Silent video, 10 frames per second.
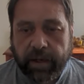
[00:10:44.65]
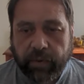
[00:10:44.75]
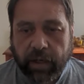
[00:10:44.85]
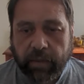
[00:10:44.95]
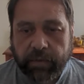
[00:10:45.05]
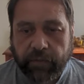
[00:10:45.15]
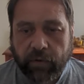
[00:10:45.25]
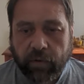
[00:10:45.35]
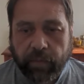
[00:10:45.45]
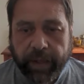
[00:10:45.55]
perhaps if
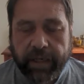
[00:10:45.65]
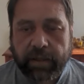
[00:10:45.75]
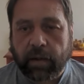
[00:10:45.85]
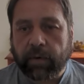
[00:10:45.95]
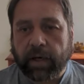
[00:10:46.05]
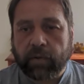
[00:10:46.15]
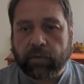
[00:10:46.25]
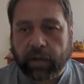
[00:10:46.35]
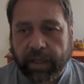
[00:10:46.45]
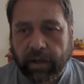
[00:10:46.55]
you're based somewhere else
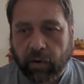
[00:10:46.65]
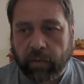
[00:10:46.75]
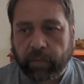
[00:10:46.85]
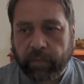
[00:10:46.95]
on a